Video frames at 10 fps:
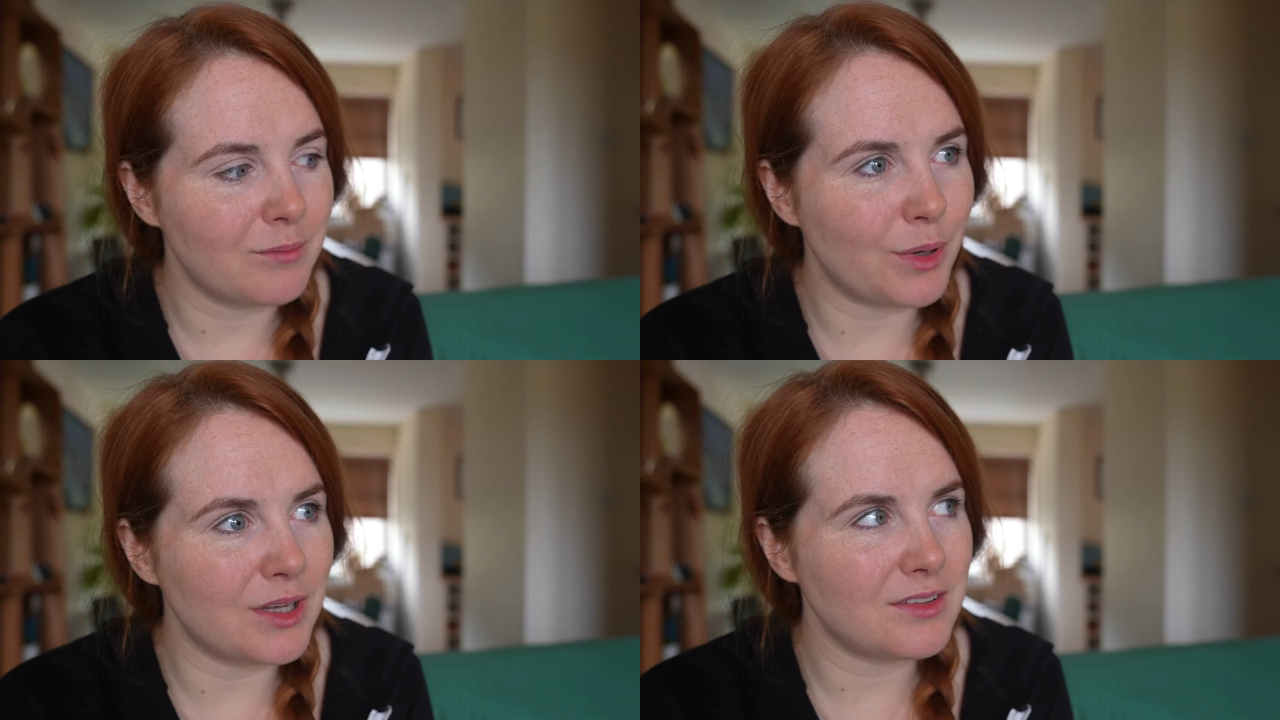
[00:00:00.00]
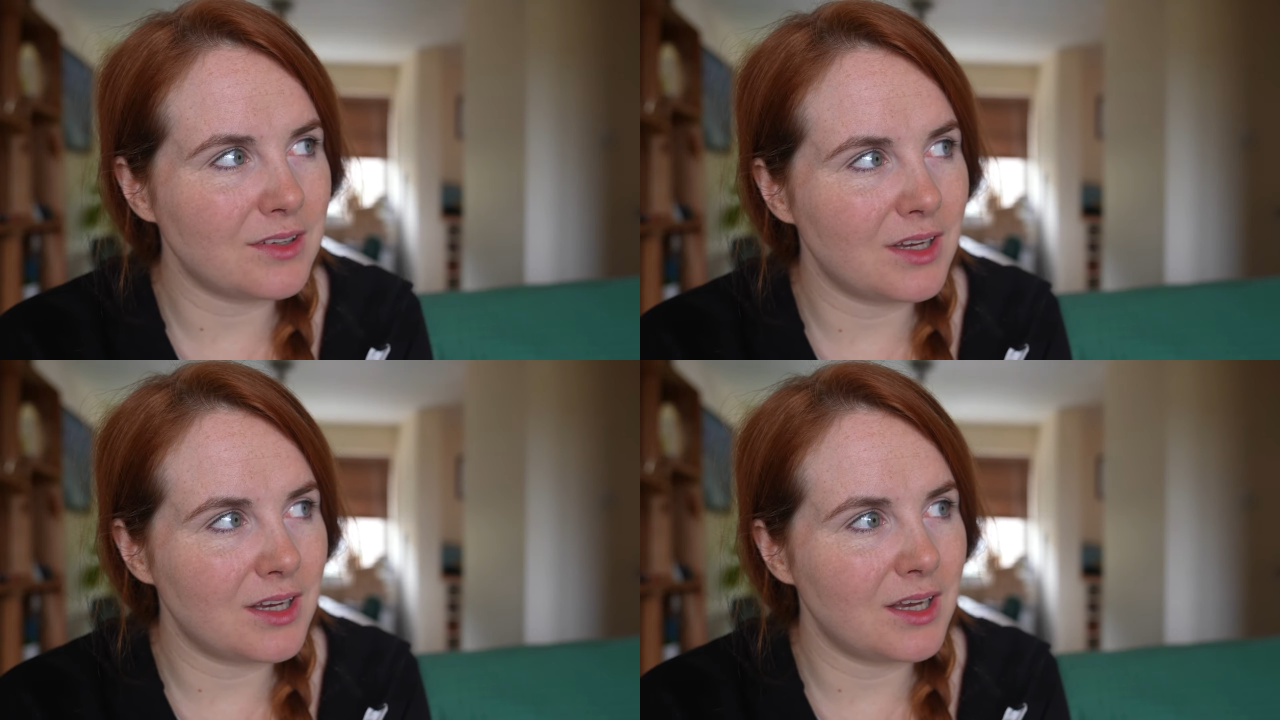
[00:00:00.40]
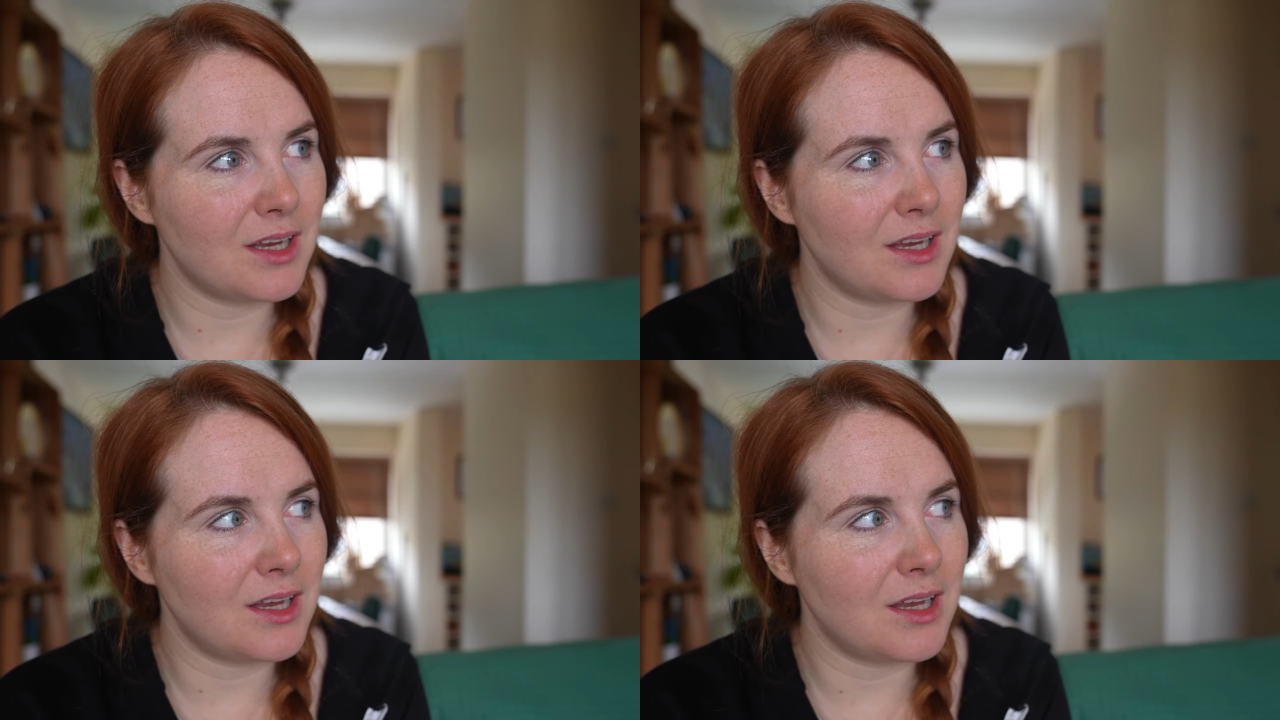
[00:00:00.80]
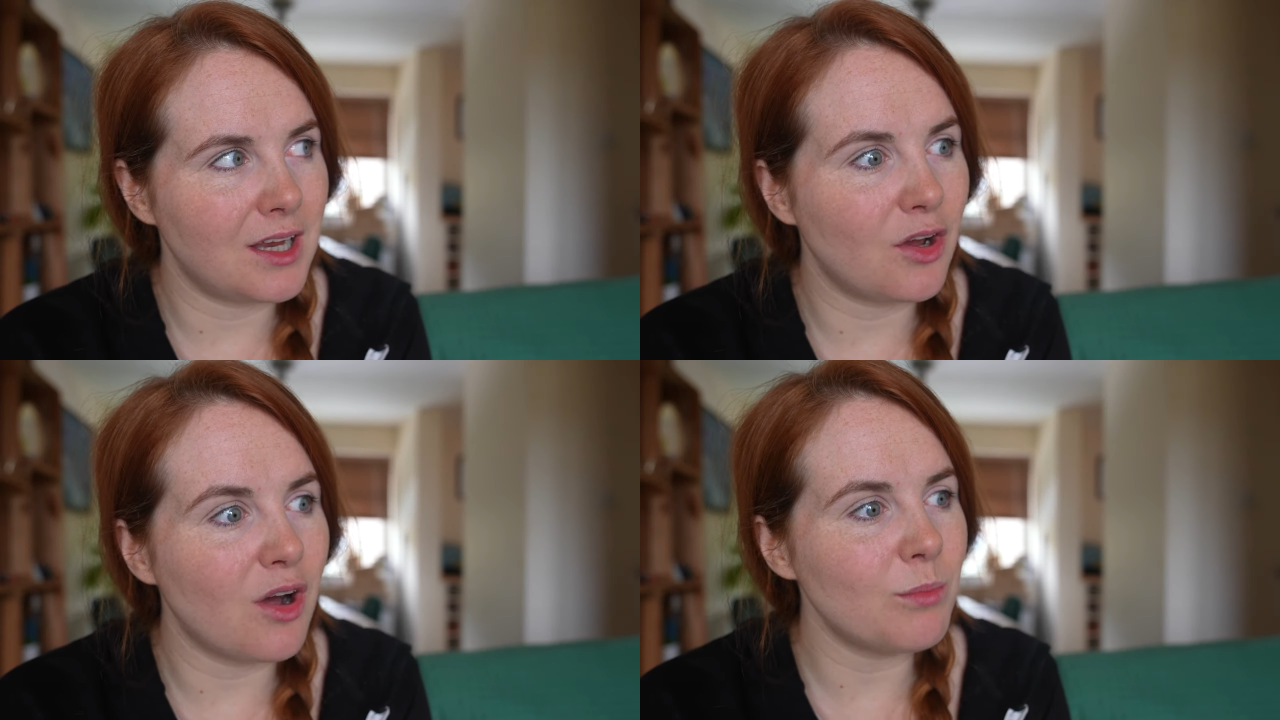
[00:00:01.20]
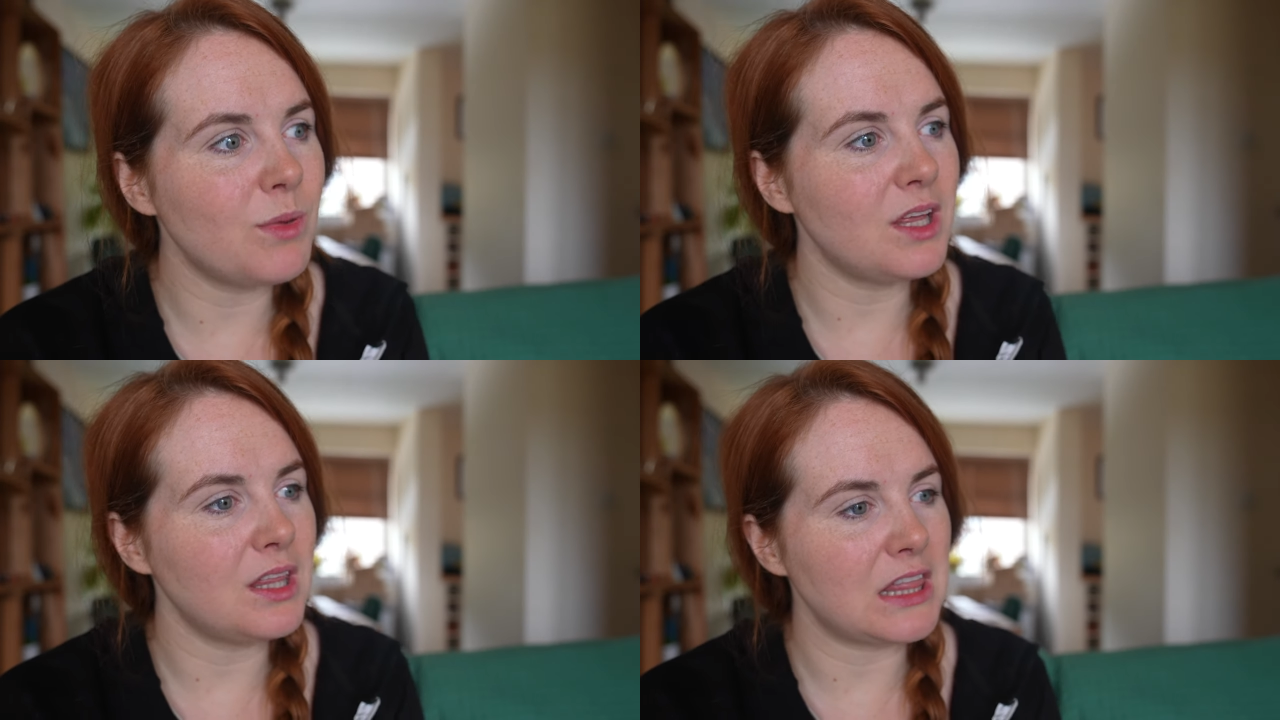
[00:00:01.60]
but it got
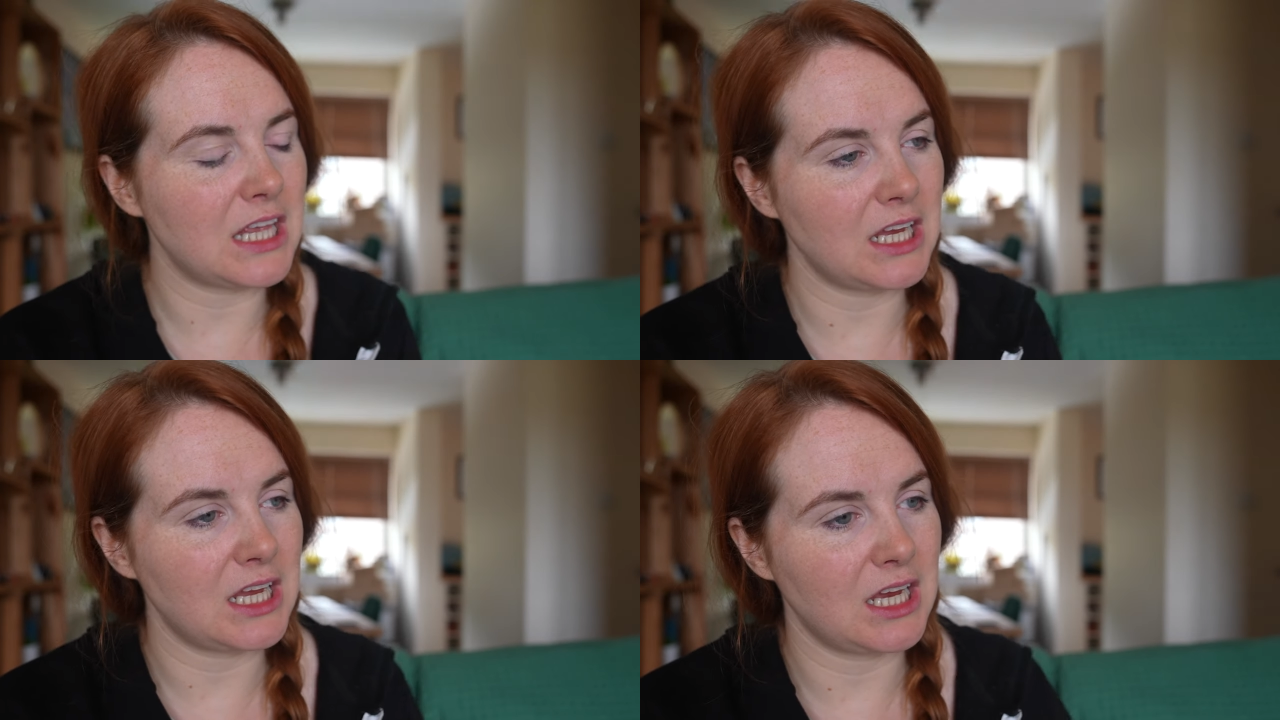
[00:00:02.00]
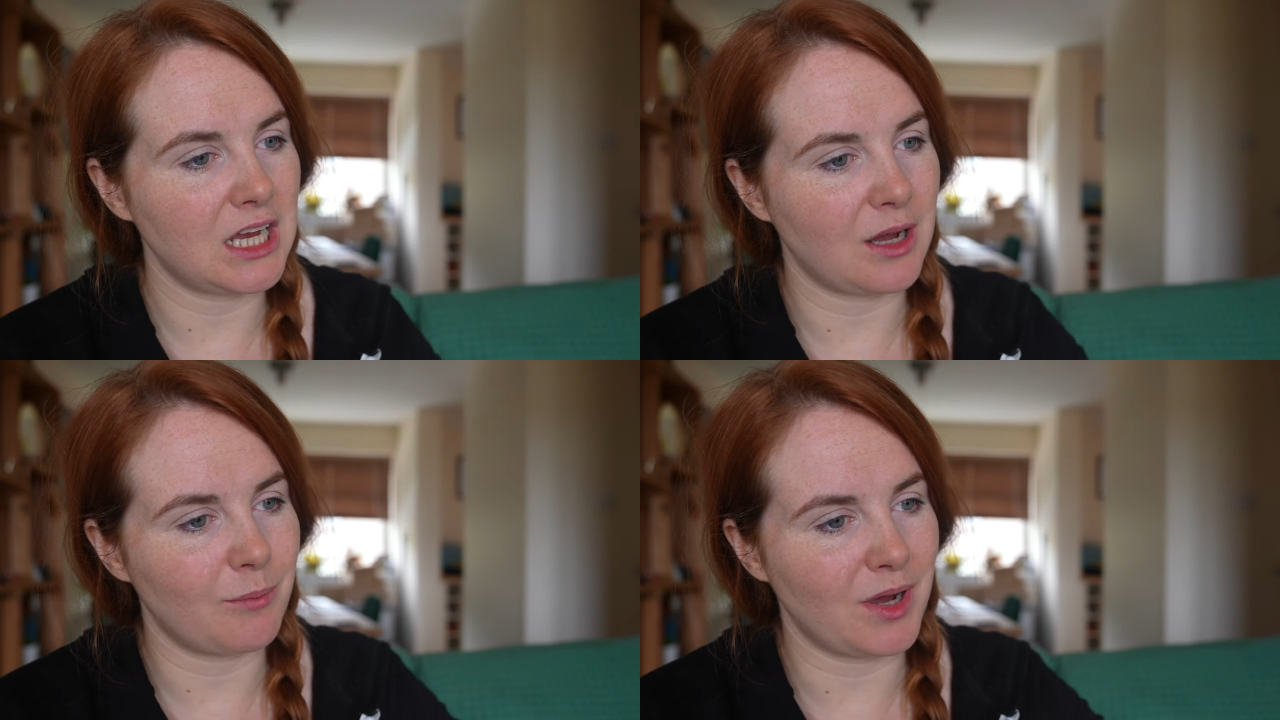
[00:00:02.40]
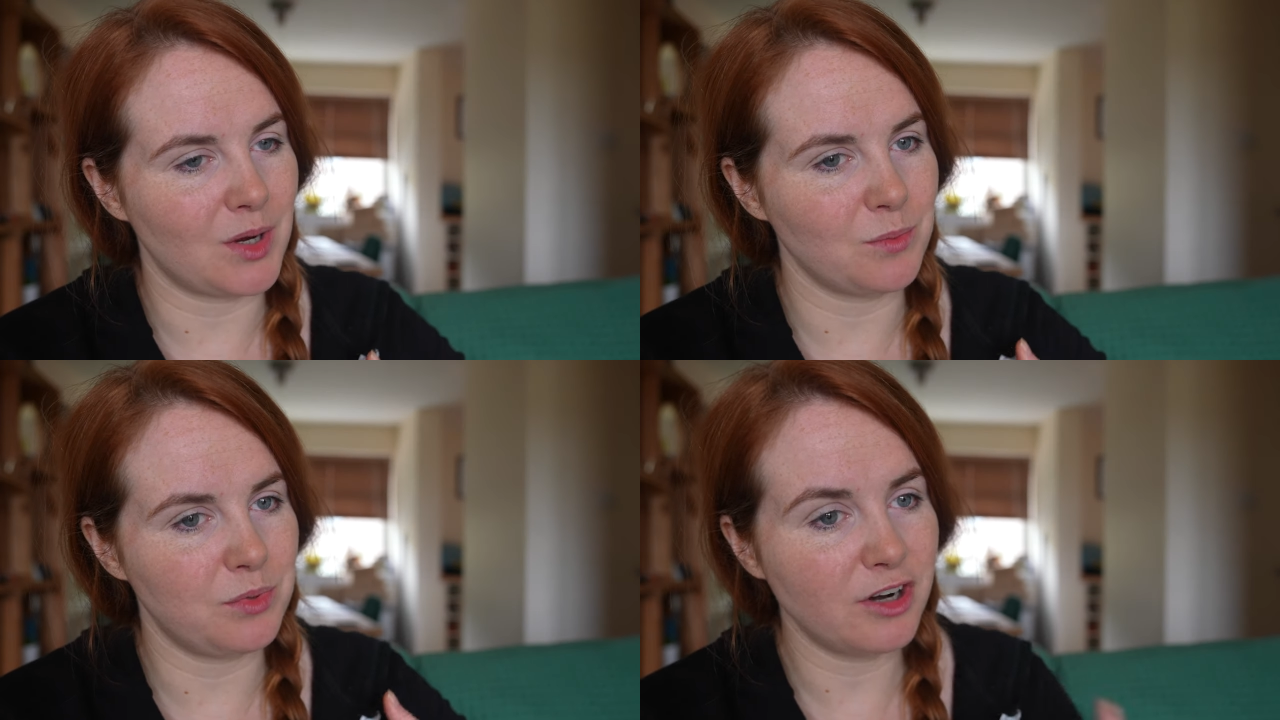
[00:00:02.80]
me thinking about